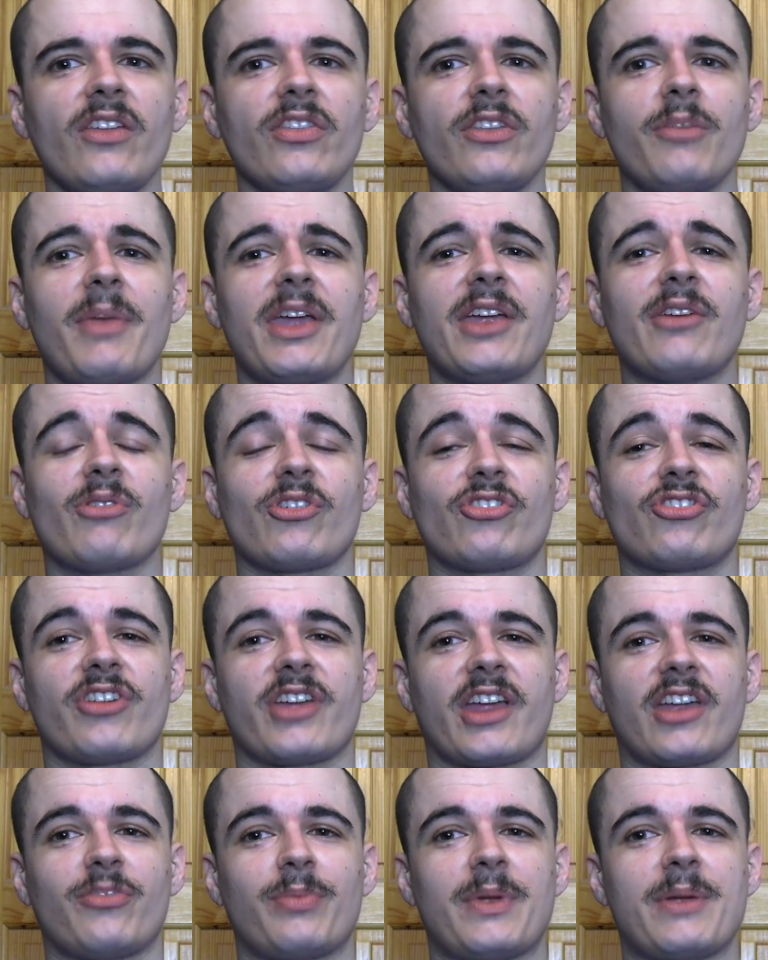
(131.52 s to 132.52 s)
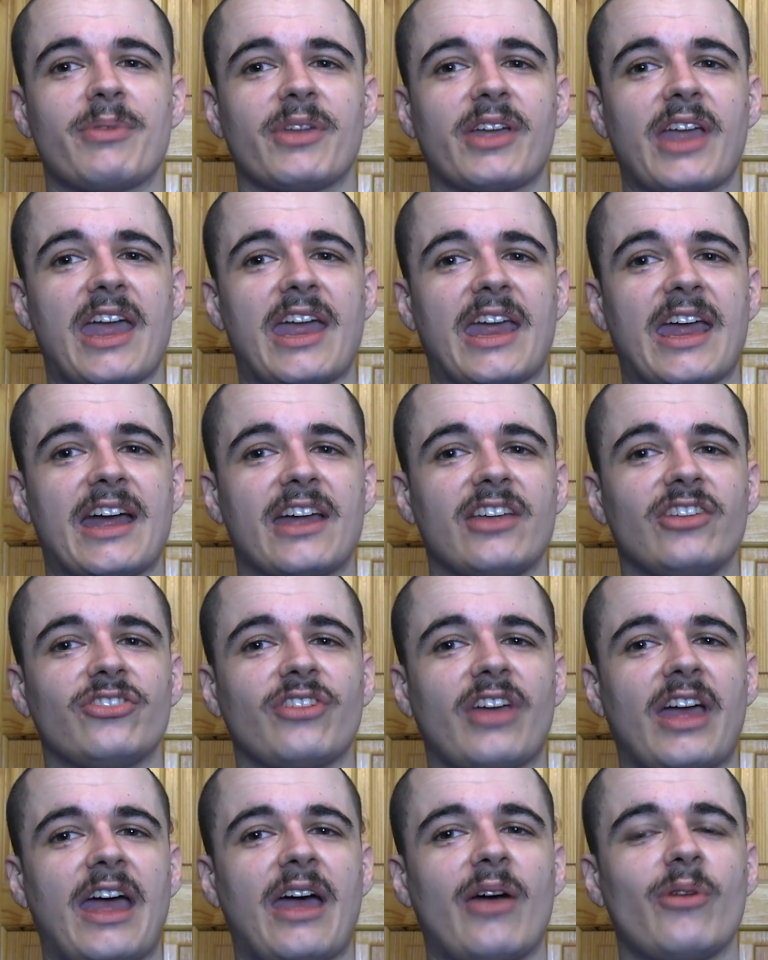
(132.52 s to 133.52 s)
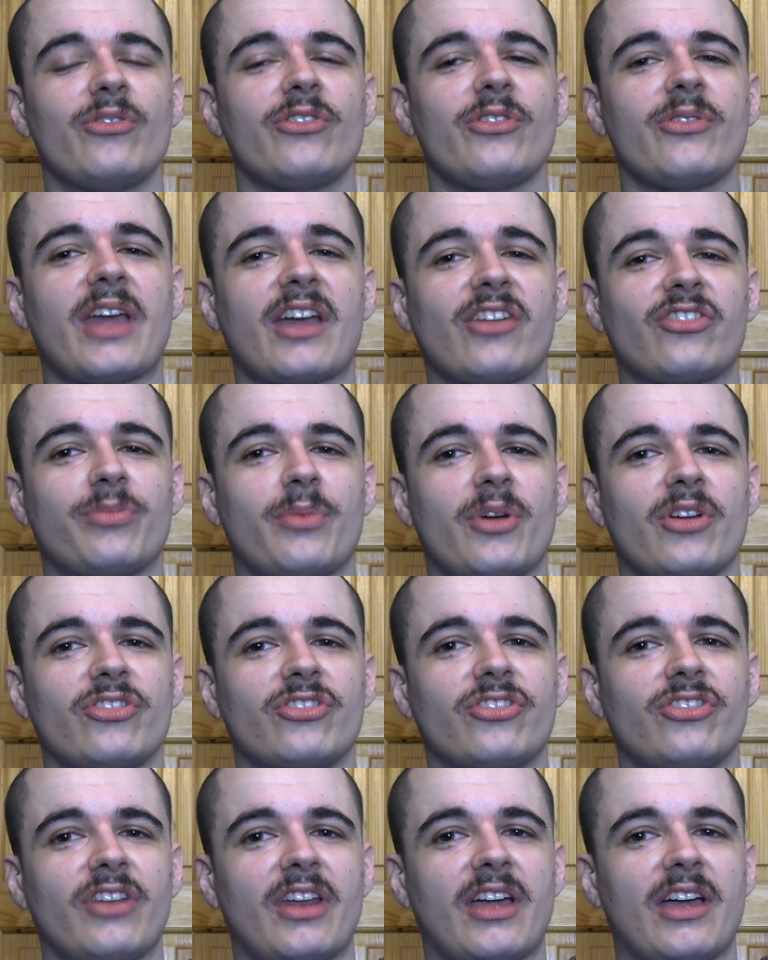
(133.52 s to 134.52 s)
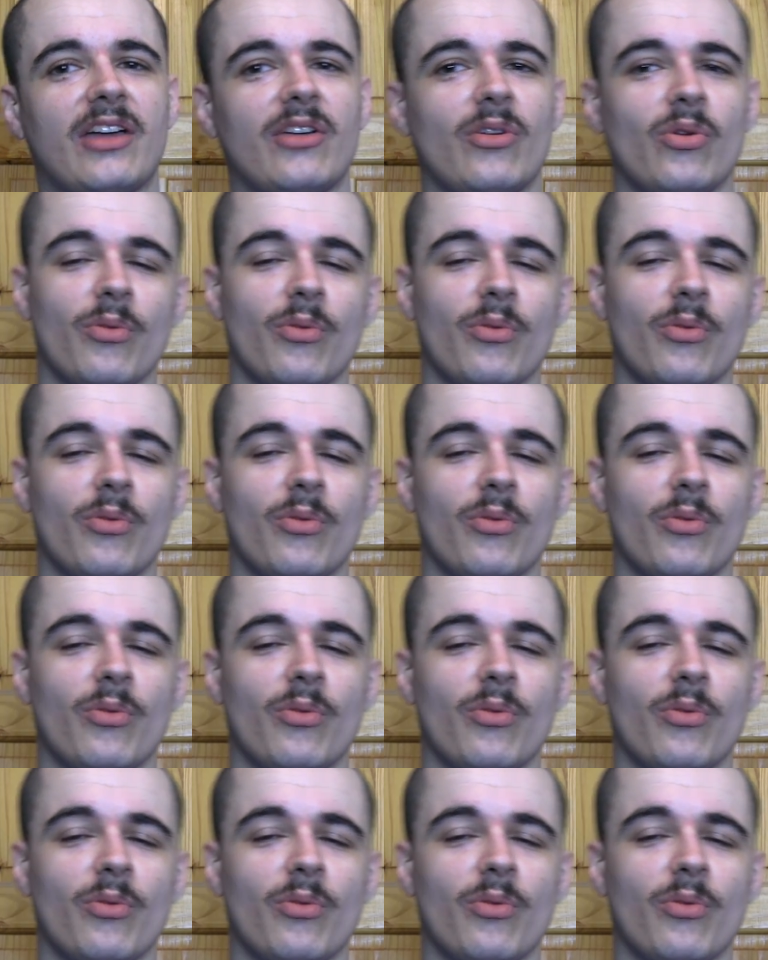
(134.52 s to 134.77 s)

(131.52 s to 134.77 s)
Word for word: the main question I guess people are getting at is how do gas masks and that,